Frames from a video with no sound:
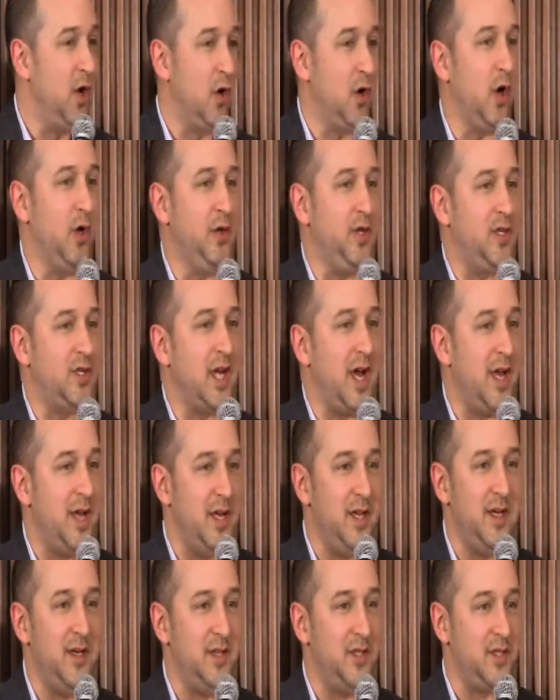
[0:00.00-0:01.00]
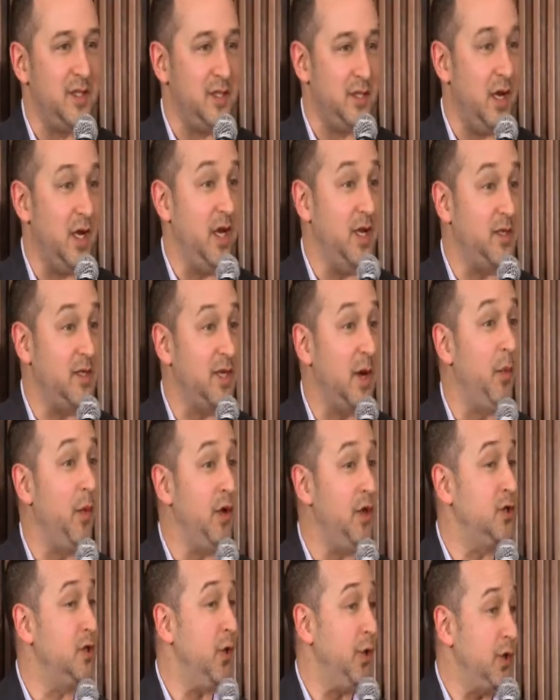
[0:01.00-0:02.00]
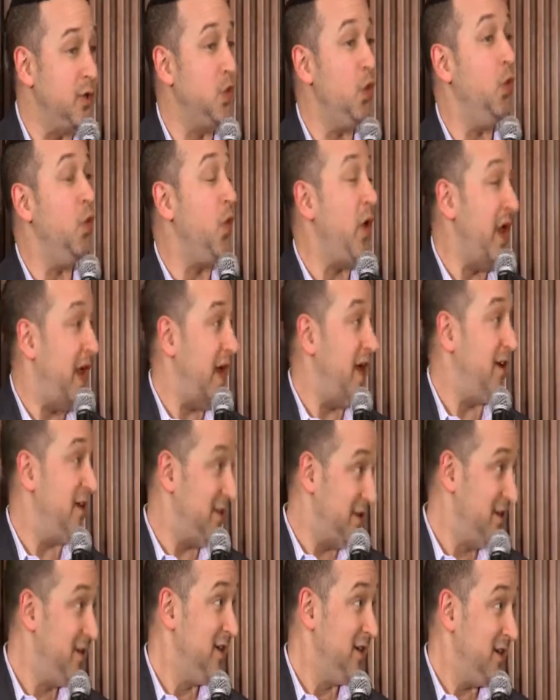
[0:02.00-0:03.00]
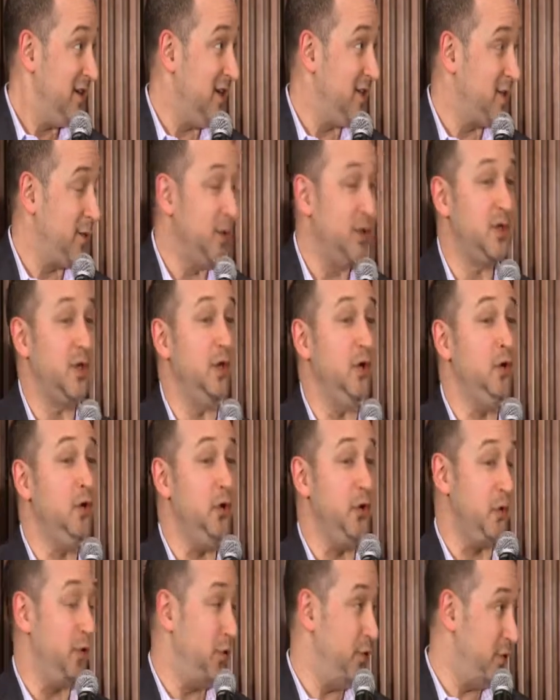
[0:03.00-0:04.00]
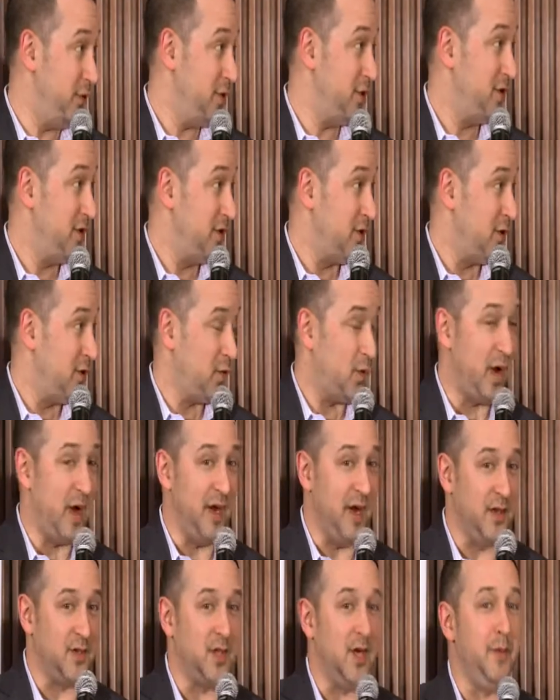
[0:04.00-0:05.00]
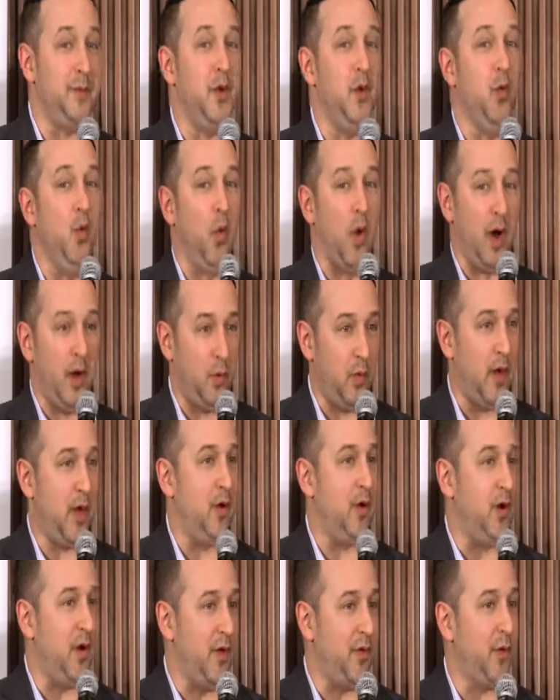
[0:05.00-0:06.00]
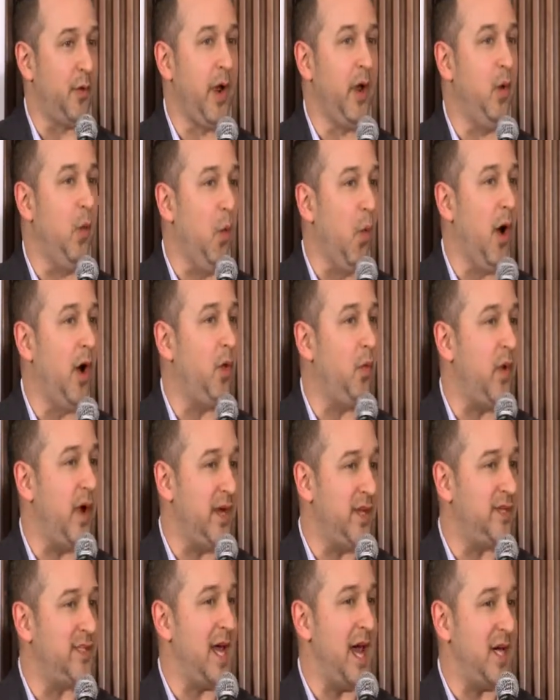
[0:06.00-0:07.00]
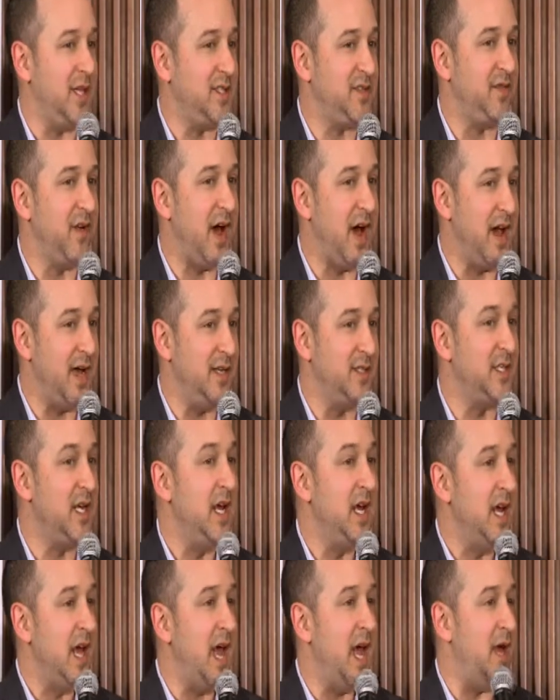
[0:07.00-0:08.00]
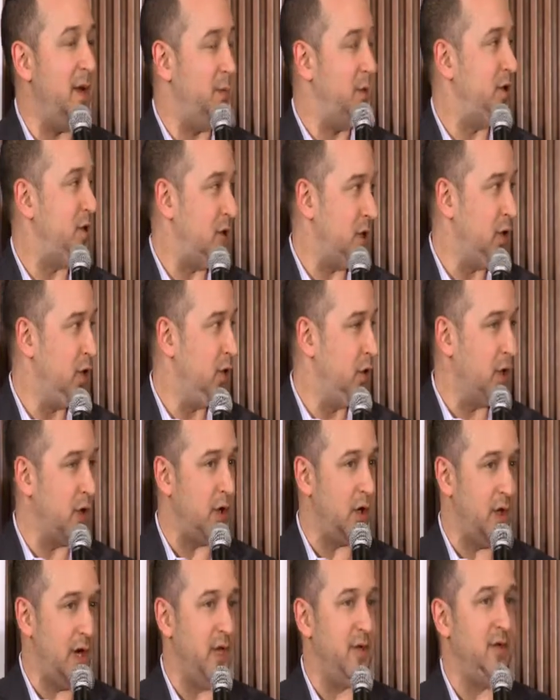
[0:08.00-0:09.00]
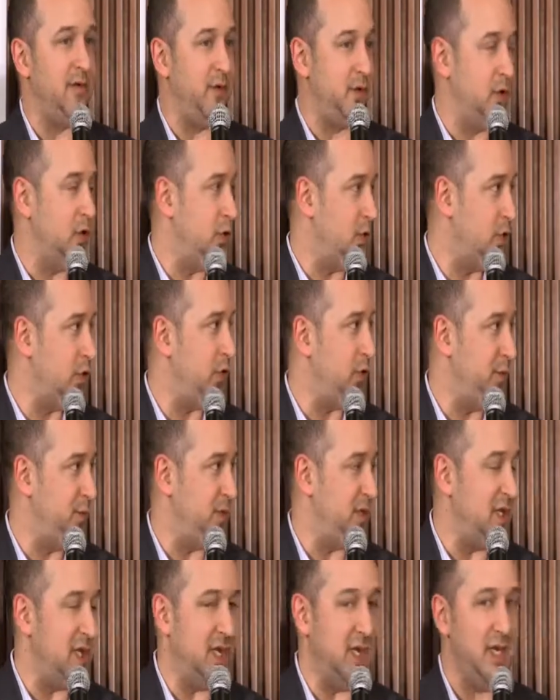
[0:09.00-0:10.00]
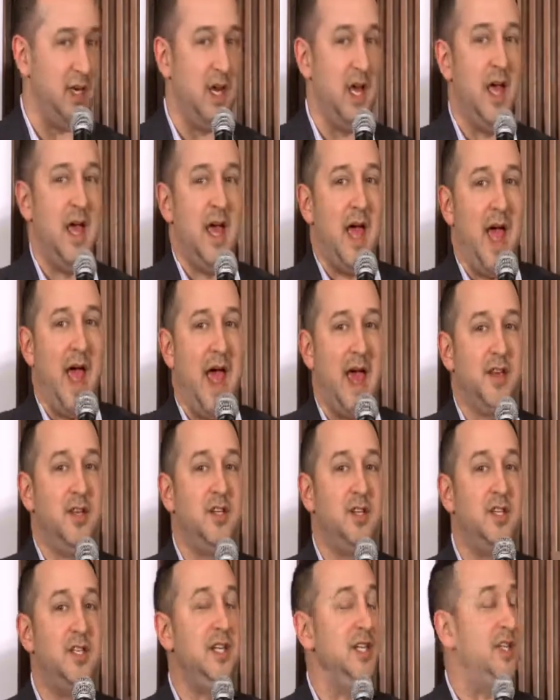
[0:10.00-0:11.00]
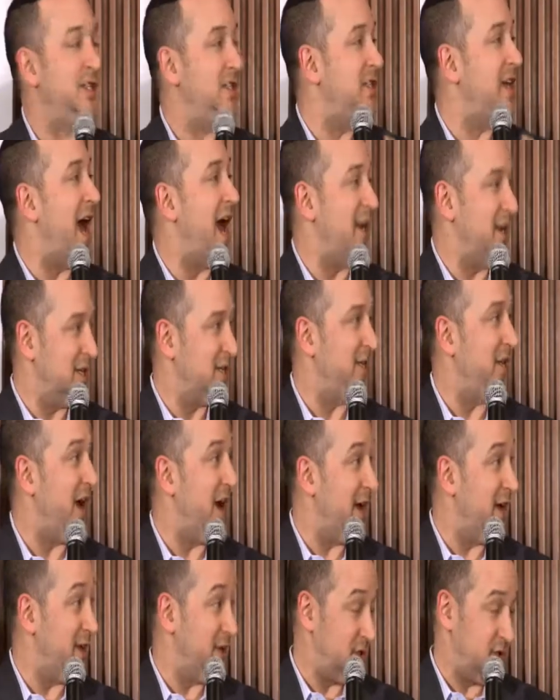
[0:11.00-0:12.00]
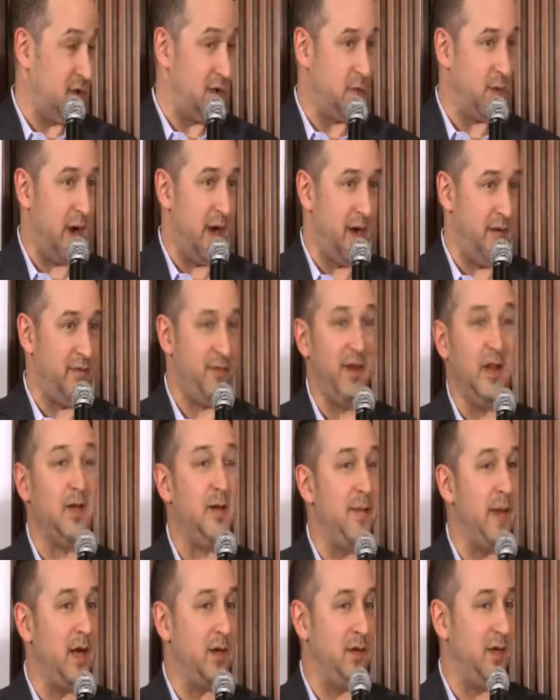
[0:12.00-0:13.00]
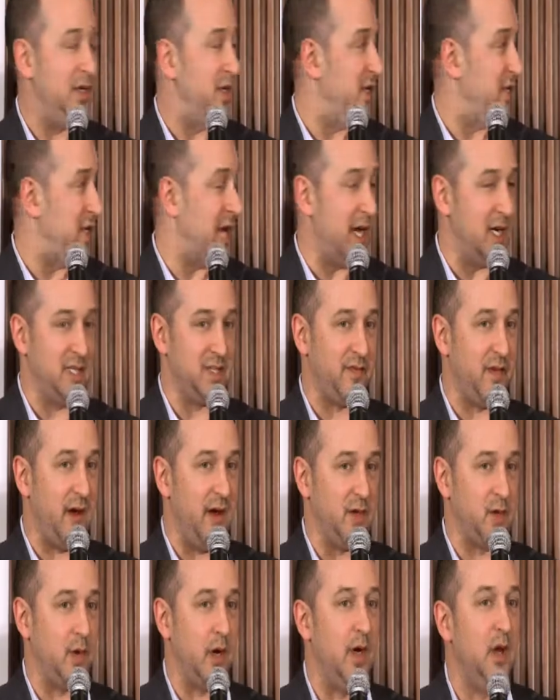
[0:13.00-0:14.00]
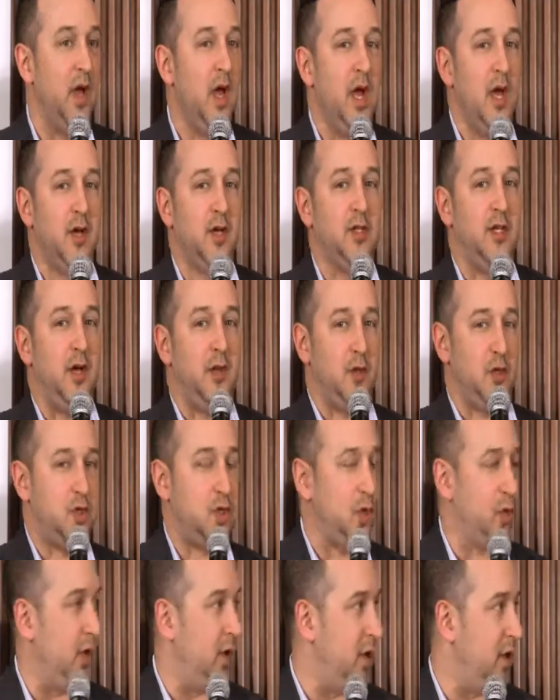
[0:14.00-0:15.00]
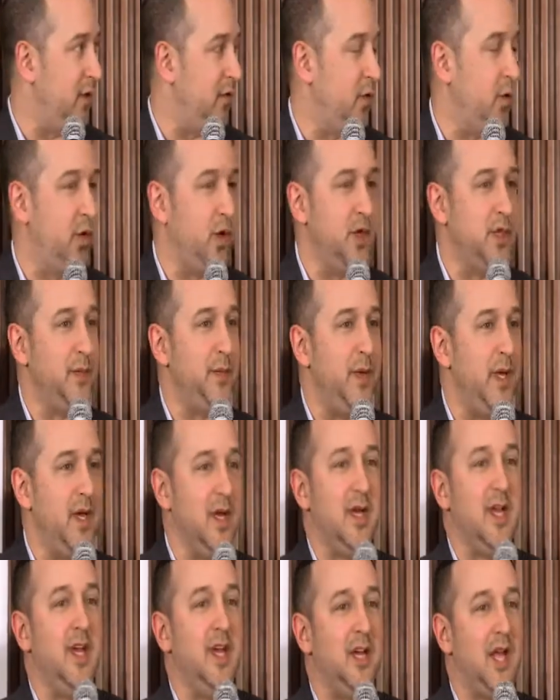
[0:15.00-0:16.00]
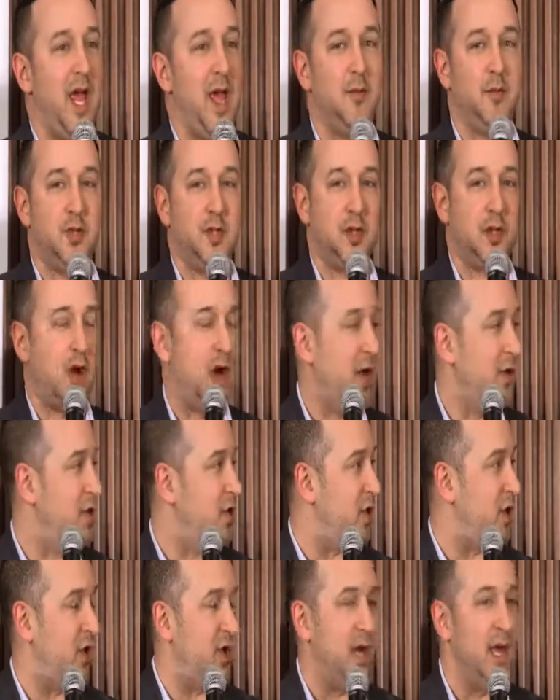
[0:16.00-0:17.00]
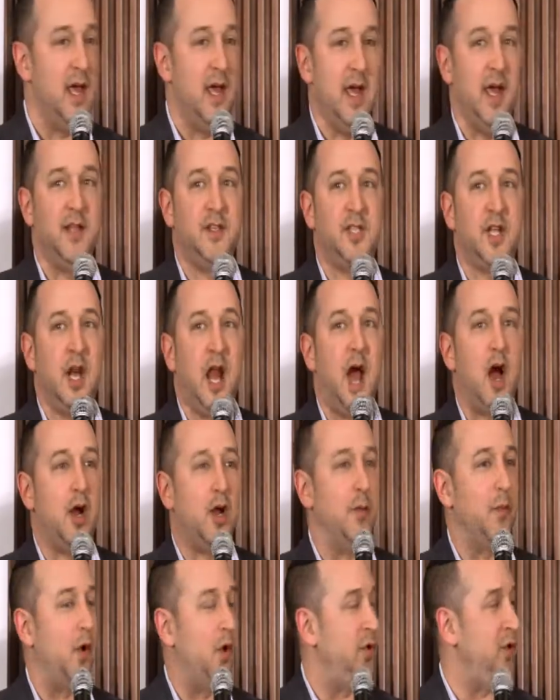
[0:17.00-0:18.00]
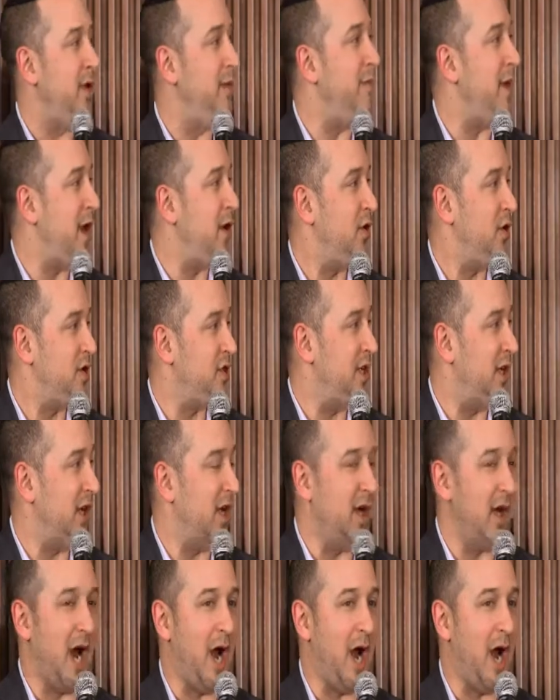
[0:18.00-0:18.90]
Kolisha is someone is going to win and someone's going to lose, right? It's going to be one way or another way. One way satisfies a particular individual or group's need and dissatisfies, right? Fundamentally dissatisfies, right? Because the other story could, of course, be a kid came to the concert and said, how come only men are singing?